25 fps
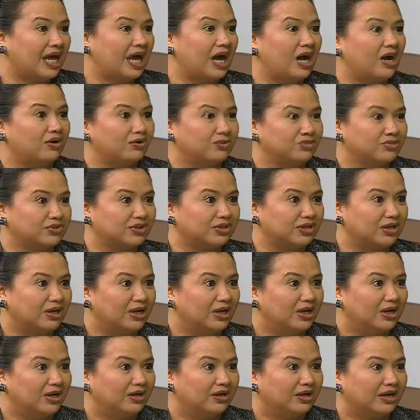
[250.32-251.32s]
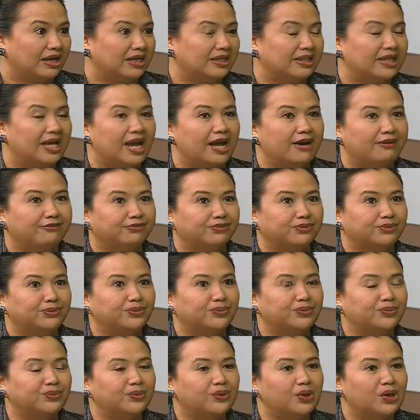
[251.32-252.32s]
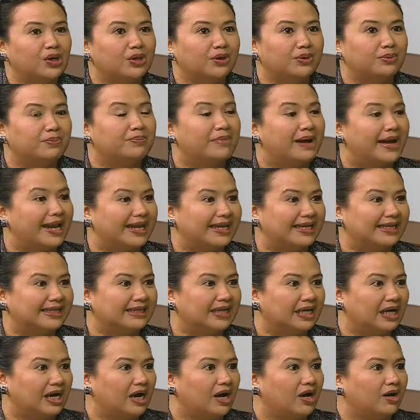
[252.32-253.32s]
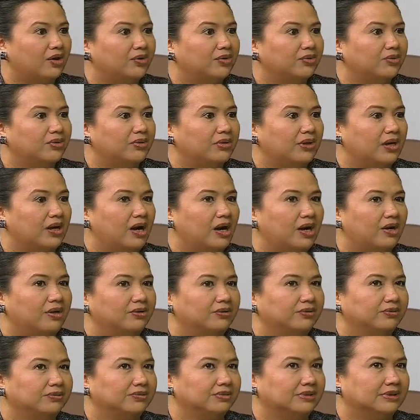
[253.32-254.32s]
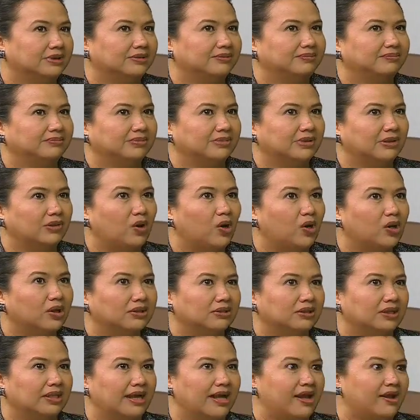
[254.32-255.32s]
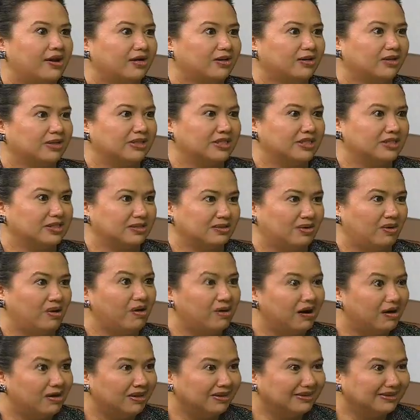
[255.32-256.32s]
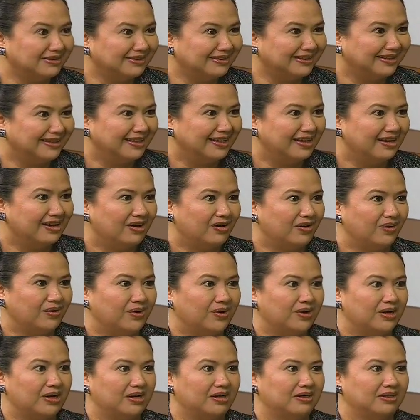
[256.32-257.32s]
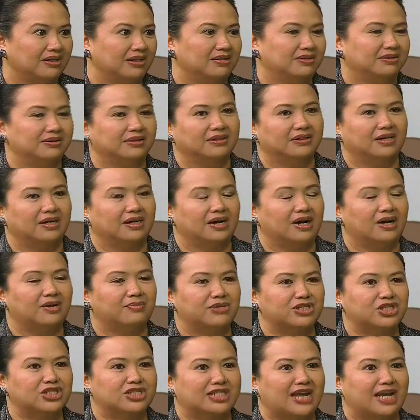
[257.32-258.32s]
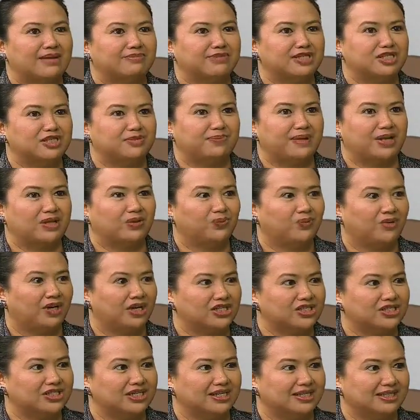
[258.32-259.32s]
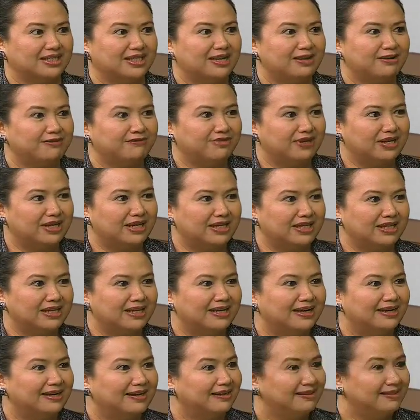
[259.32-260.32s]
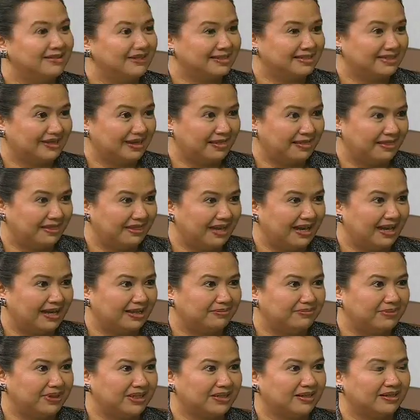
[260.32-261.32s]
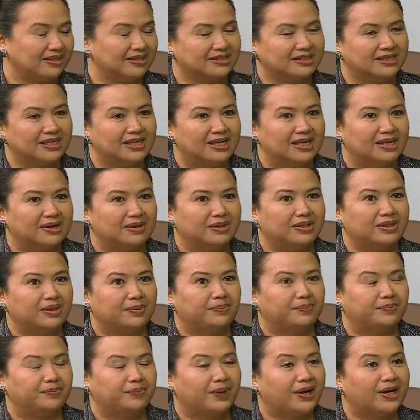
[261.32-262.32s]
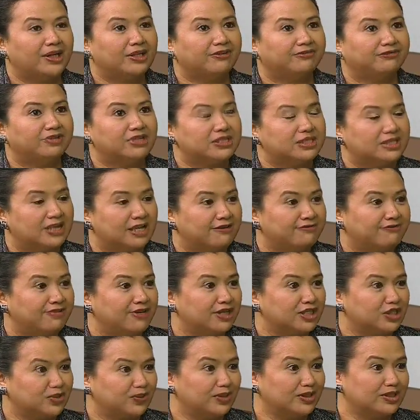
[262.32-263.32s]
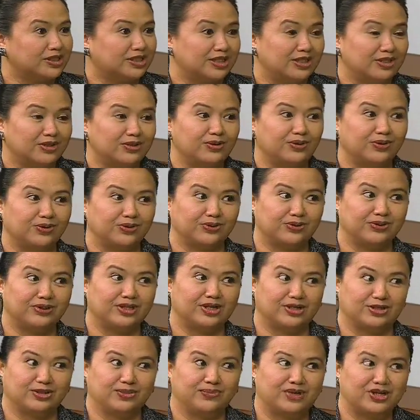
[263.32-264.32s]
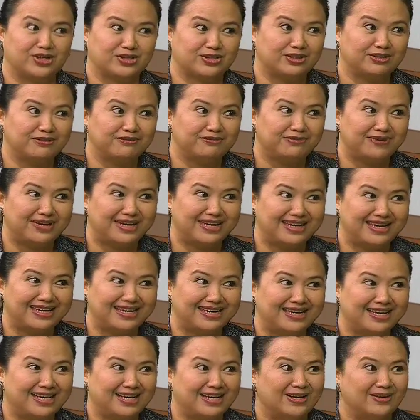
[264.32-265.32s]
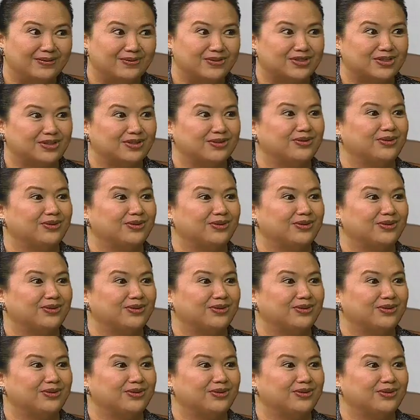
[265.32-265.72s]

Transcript: house, okay, they have to mind how long the aircon is on, or how much time they spend watching TV, this and that, because the part of the savings will still go to their tuition fee, will still